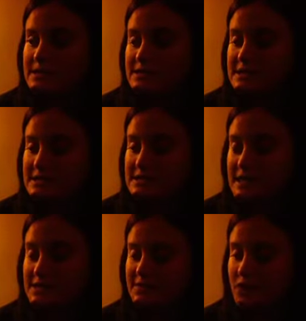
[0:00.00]
is
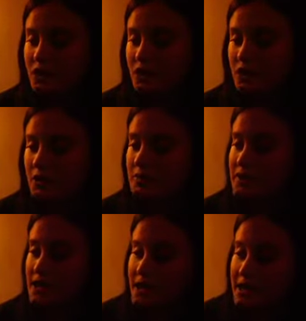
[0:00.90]
Success for All.
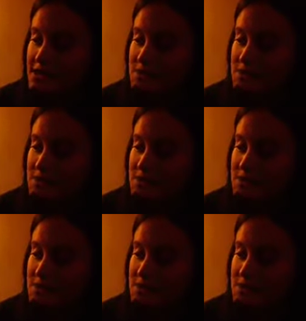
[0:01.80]
It's